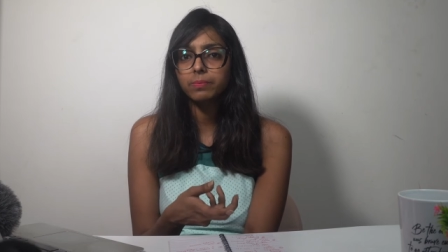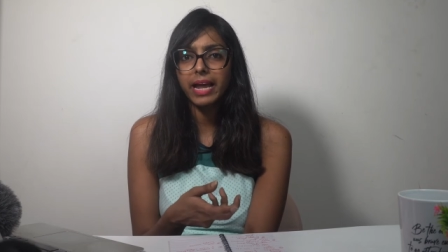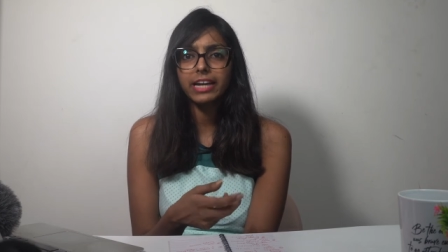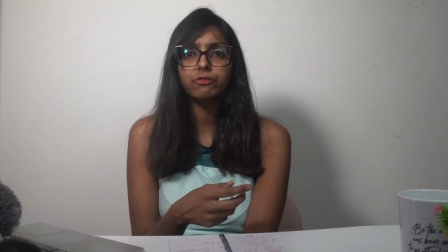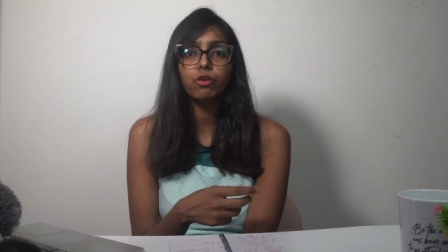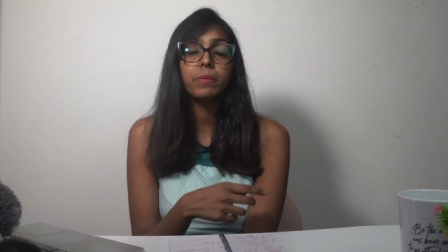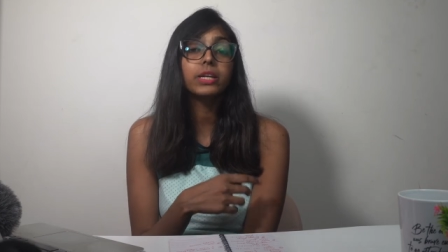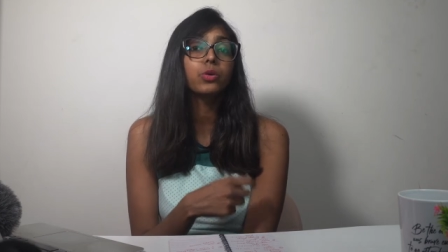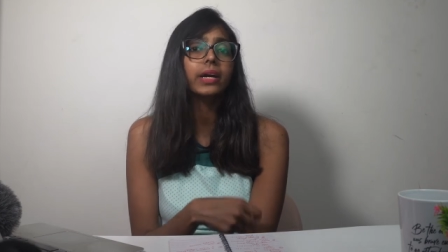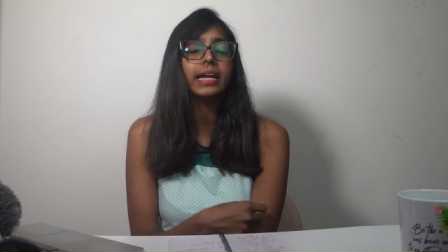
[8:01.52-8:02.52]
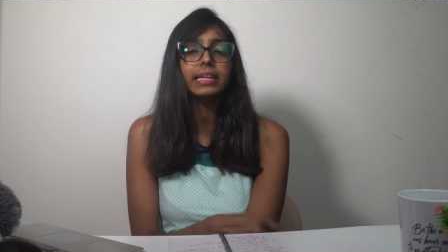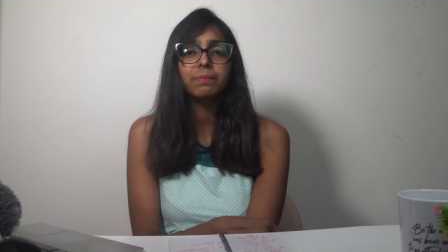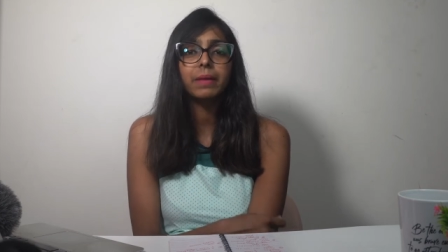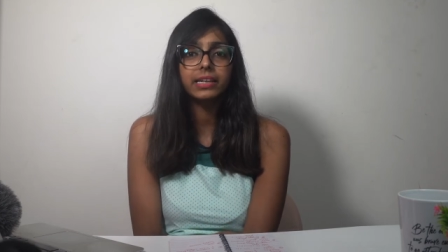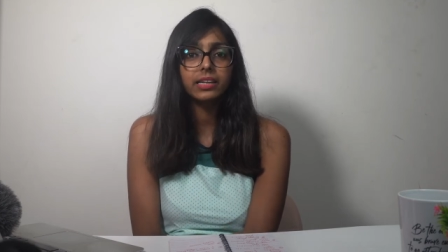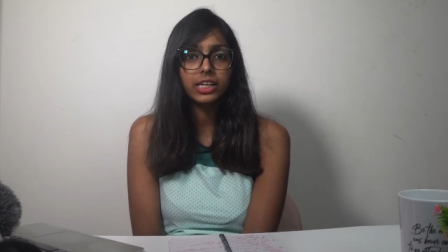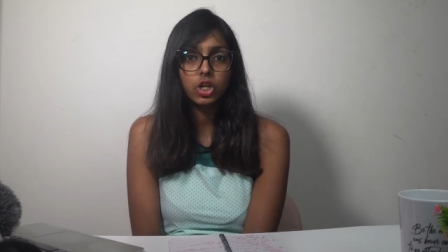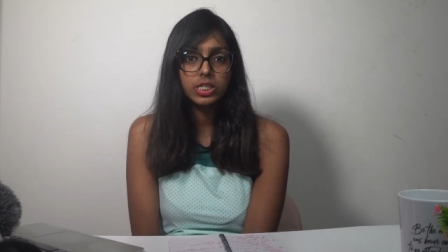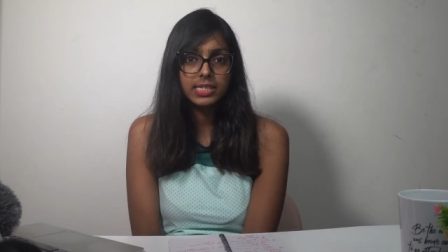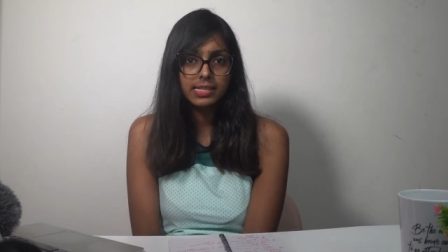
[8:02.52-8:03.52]
the platform and you are getting better at
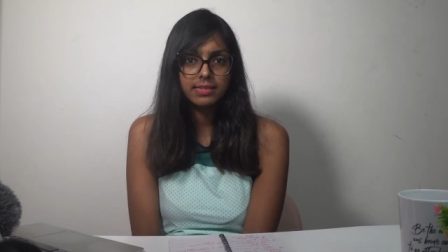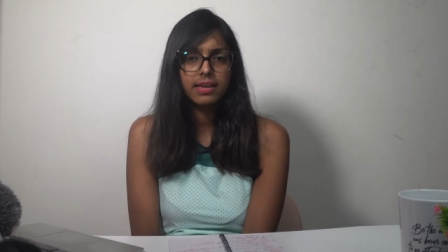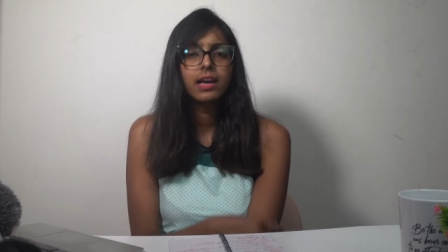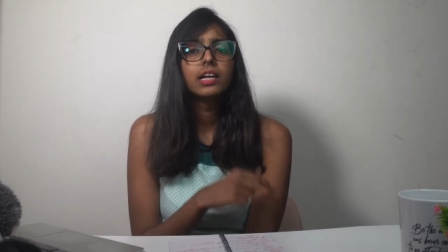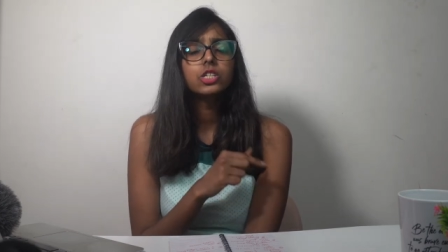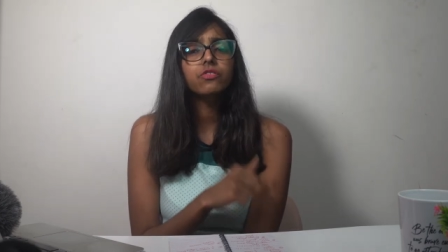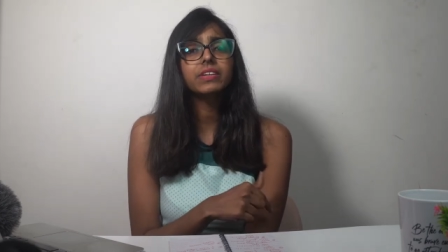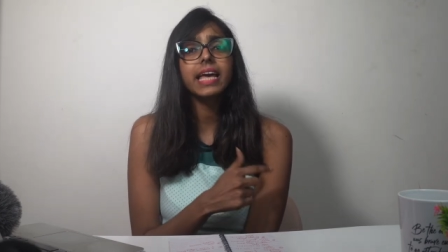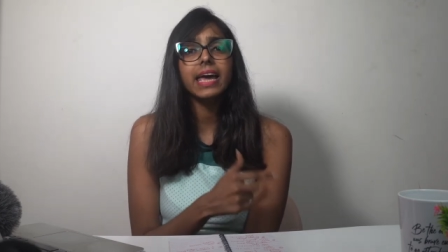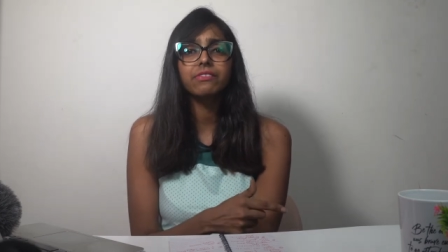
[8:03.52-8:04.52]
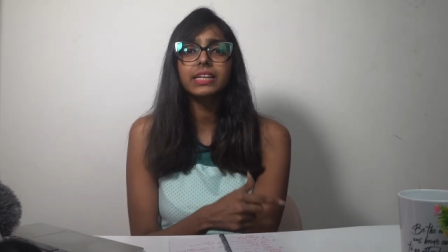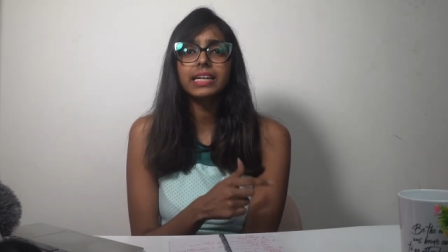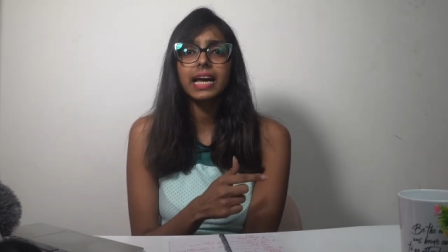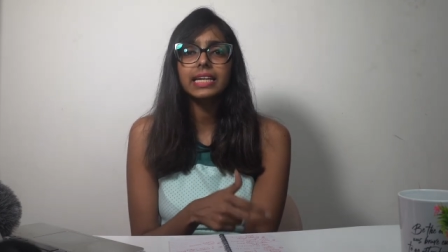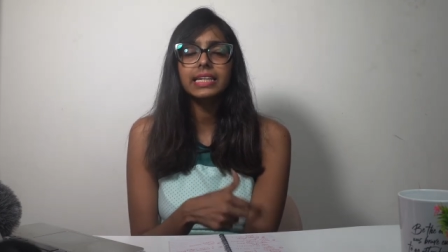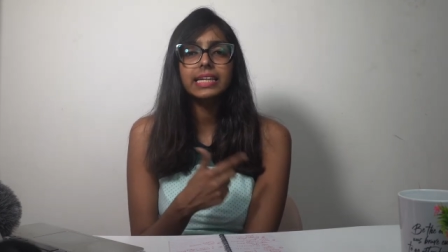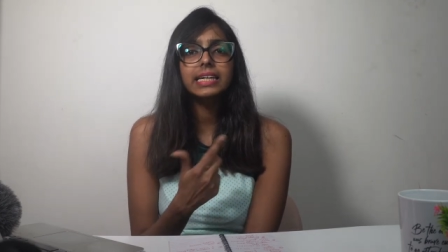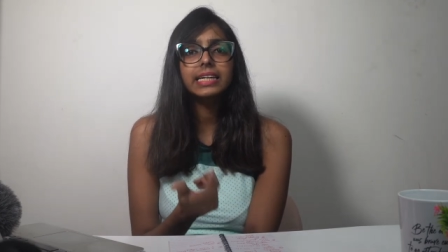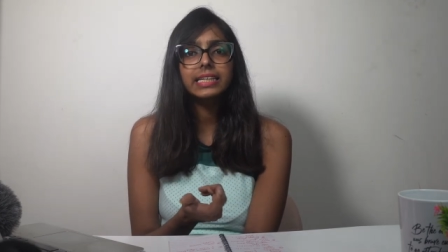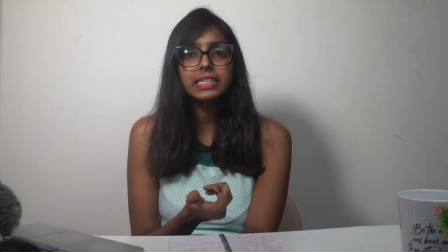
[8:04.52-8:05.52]
your skills. So with every client,
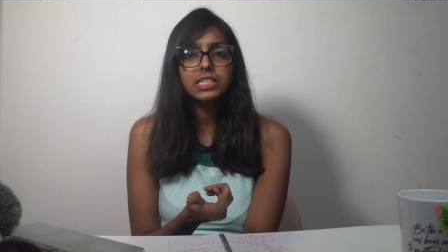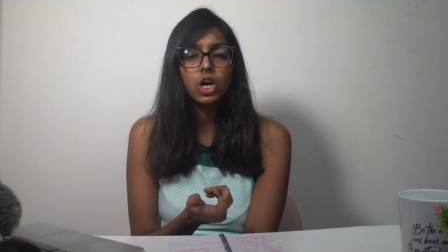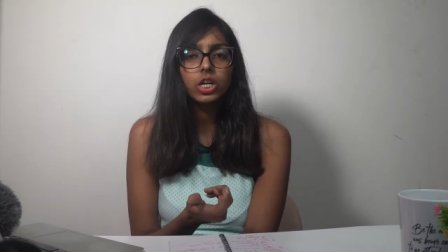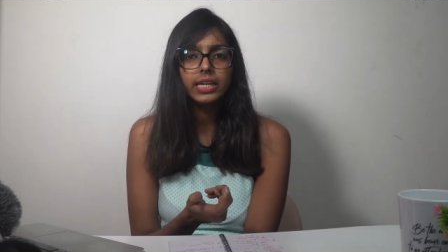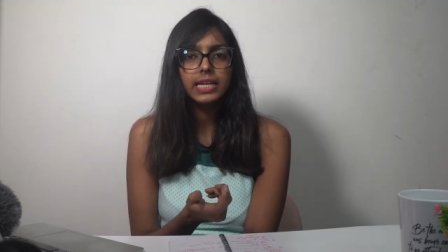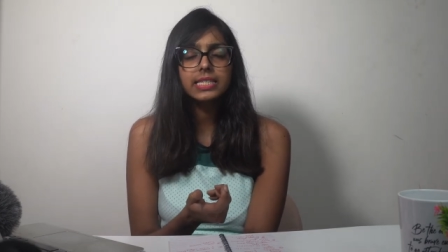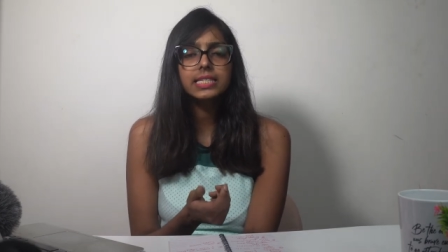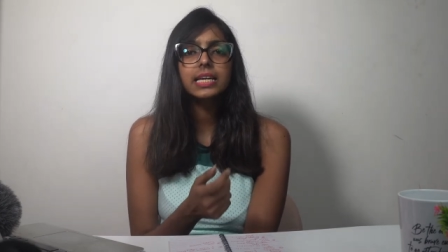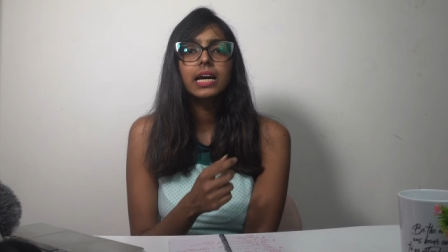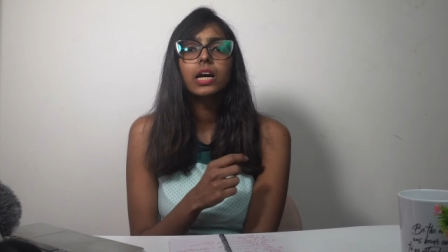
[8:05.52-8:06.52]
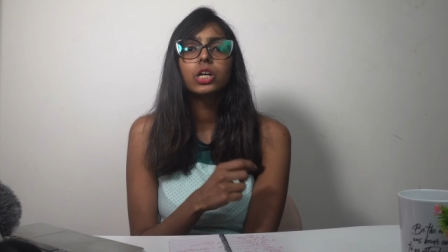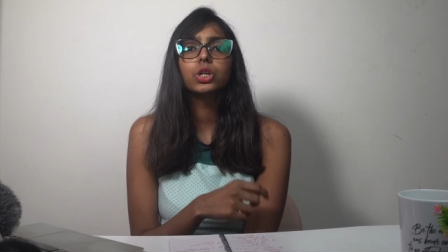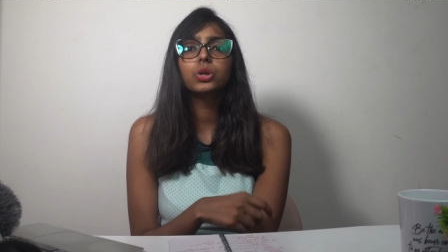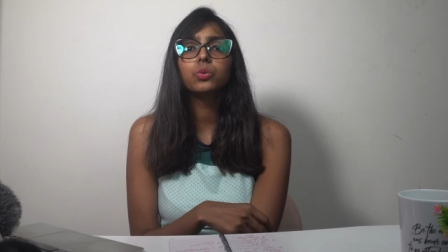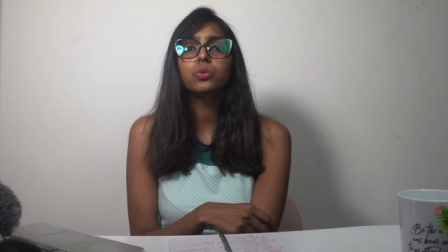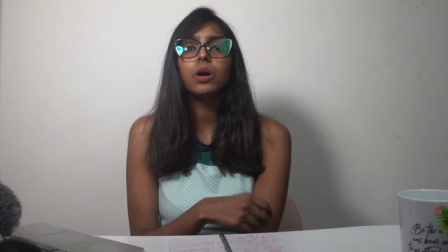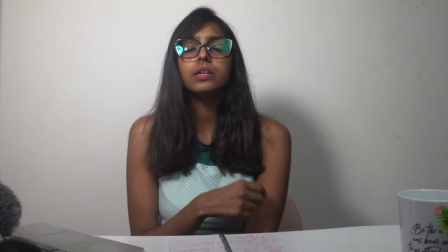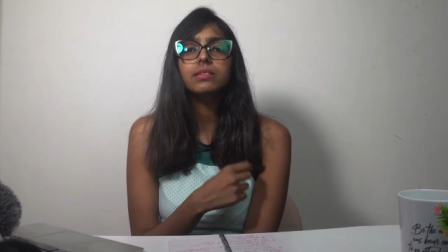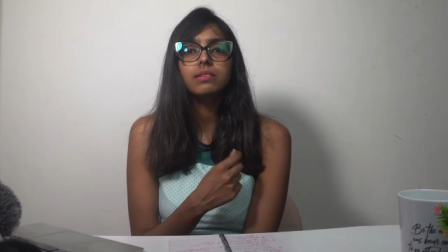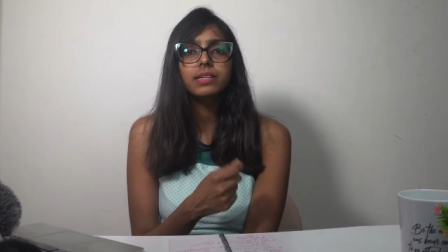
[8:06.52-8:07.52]
increase your rates to a
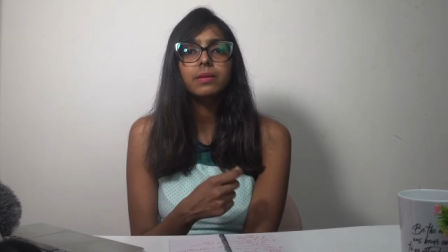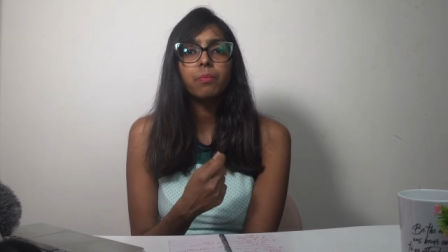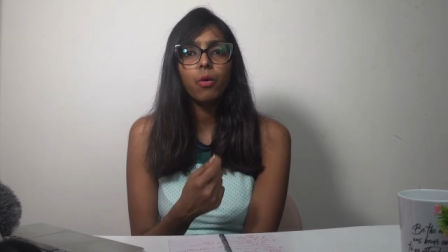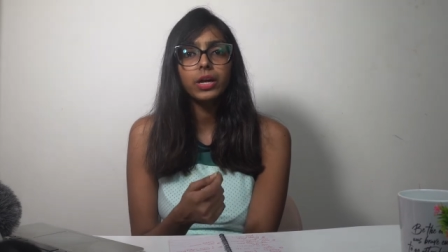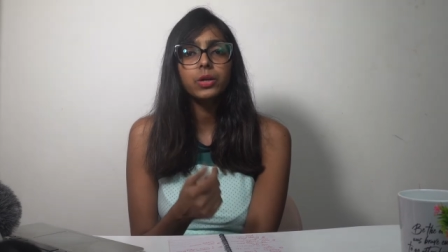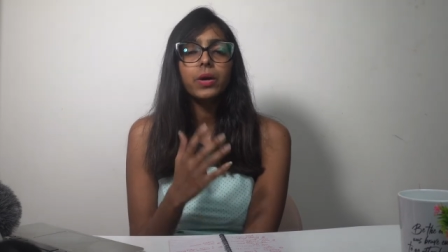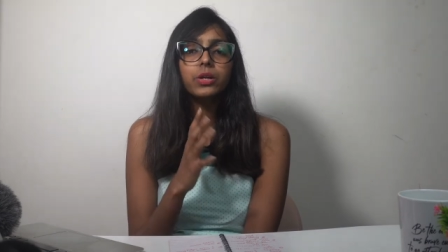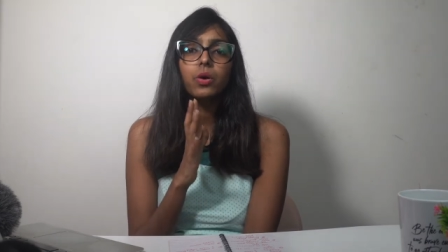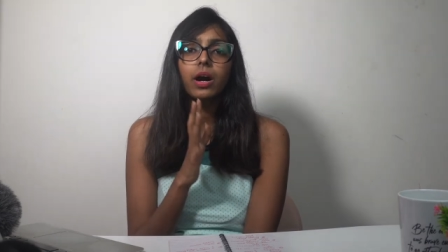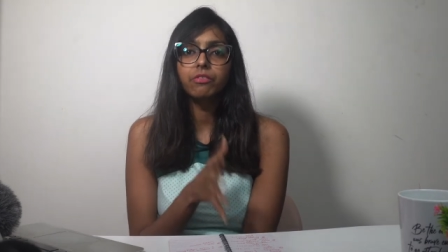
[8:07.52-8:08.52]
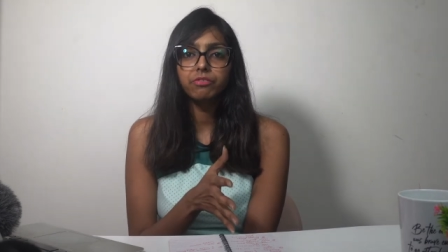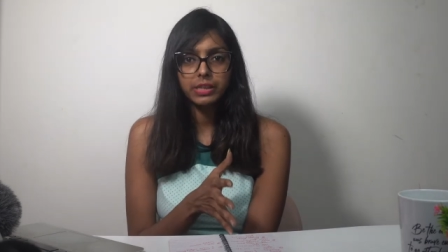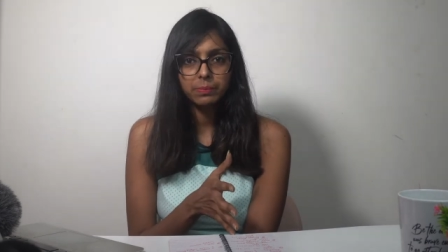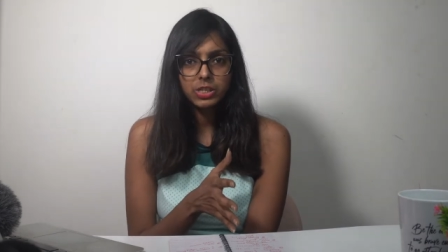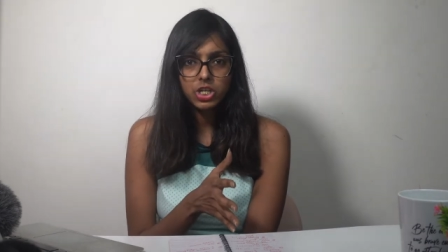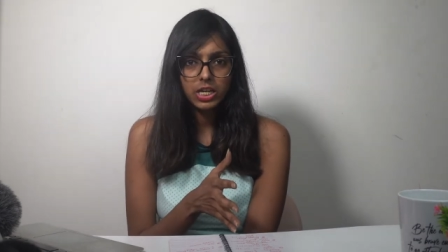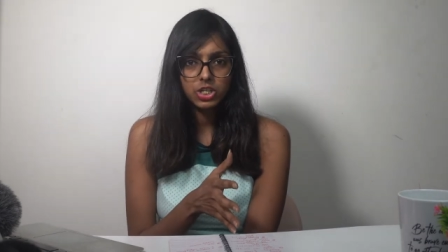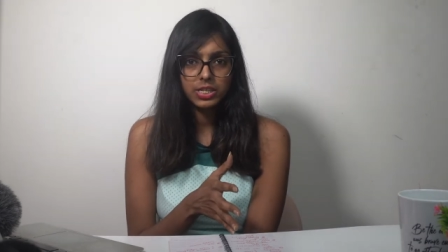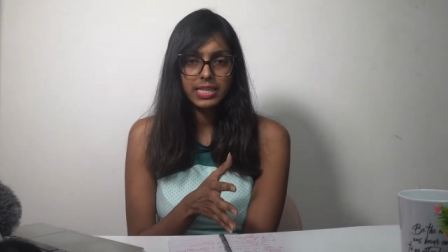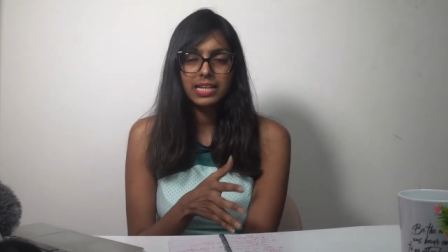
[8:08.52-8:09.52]
certain point where you are comfortable
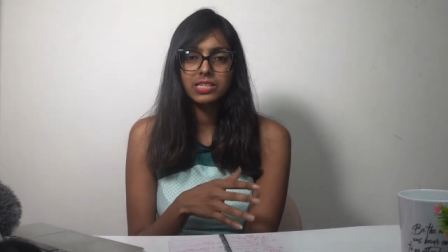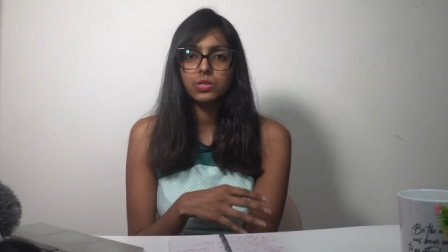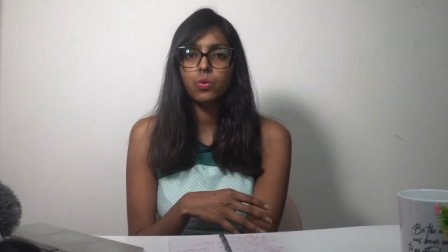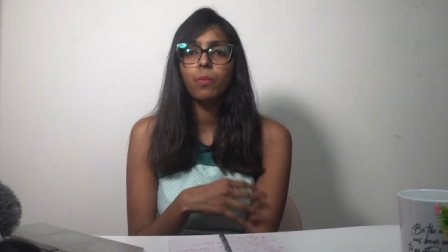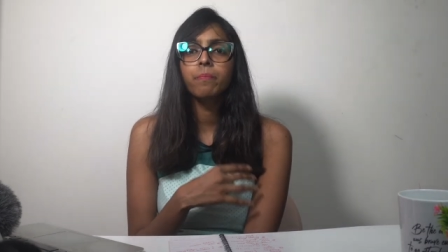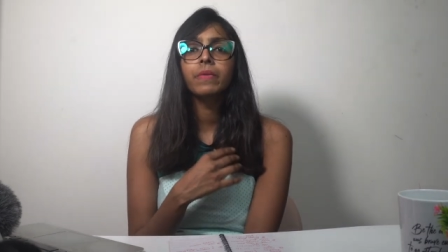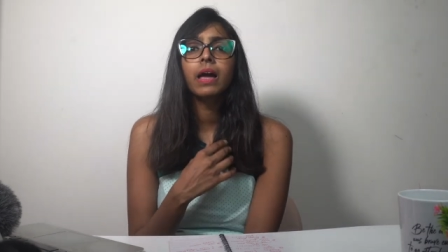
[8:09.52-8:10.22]
charging that. So